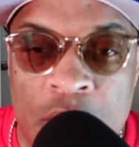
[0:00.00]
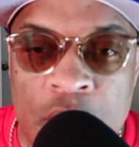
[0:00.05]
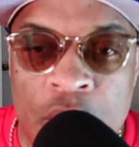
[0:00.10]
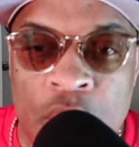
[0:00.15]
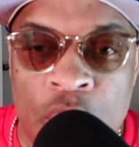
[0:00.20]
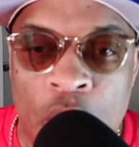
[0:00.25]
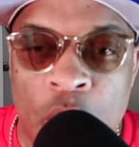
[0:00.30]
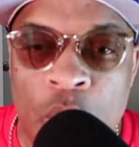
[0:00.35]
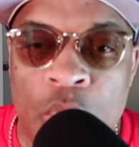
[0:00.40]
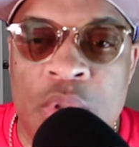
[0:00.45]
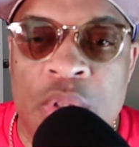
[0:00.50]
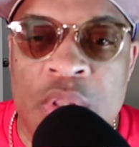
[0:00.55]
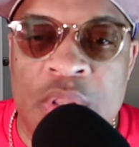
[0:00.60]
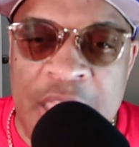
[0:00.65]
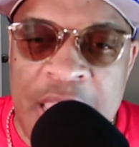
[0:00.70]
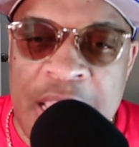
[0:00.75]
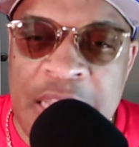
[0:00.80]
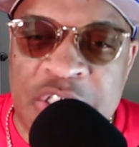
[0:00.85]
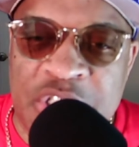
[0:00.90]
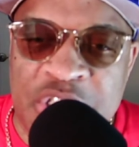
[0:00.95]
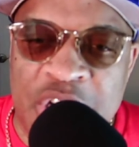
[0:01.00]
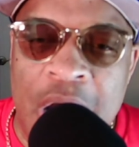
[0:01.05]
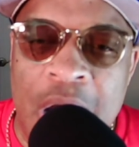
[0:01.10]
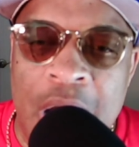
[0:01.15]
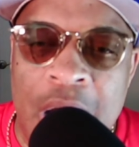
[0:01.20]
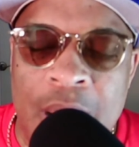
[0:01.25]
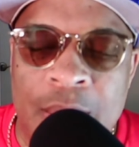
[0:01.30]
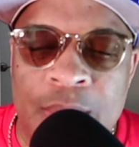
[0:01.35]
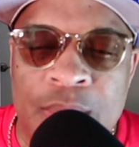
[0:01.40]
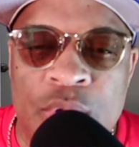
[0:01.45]
You know, their
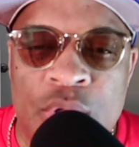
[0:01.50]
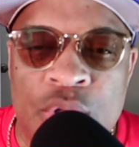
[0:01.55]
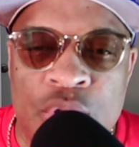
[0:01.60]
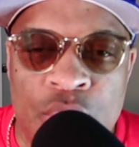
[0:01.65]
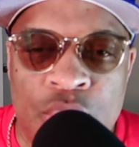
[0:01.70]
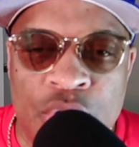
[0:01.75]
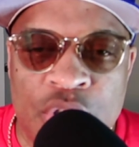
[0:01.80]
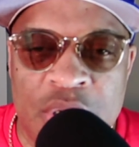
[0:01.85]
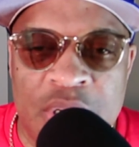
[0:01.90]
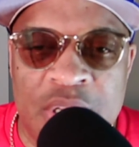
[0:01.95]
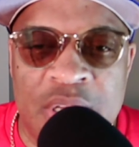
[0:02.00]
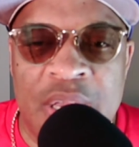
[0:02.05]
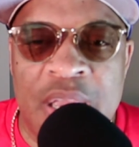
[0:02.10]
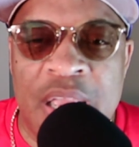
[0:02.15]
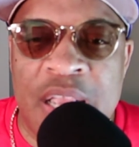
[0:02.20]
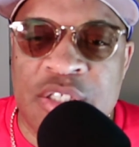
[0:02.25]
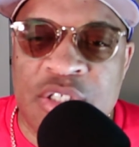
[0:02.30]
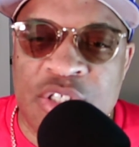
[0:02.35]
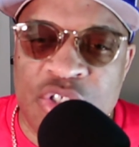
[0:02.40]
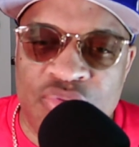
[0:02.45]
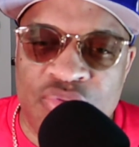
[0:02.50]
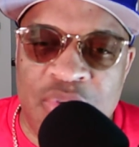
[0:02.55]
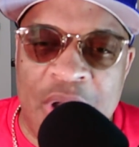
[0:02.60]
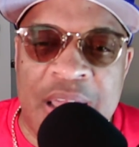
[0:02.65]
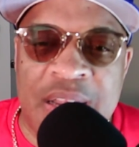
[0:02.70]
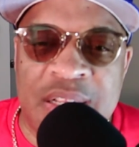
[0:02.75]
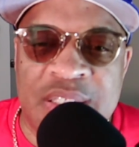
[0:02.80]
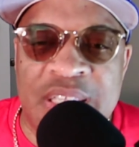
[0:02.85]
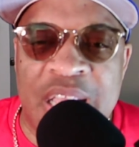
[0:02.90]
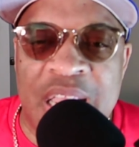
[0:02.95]
job usually is to
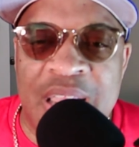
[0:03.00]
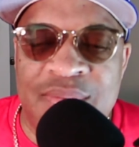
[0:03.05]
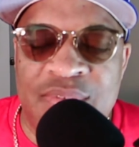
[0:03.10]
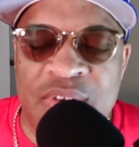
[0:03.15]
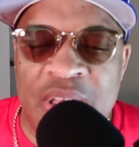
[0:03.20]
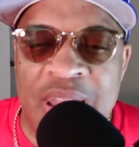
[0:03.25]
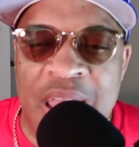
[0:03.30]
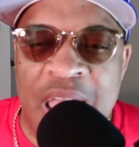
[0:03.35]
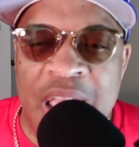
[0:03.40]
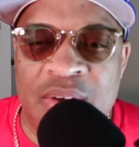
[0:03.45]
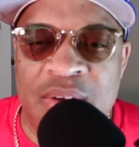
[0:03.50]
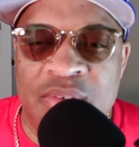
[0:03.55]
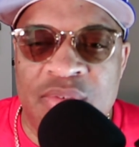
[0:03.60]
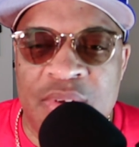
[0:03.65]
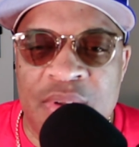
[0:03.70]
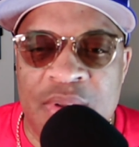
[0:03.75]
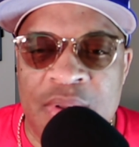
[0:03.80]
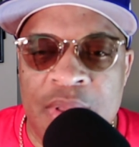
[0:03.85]
try to save your life.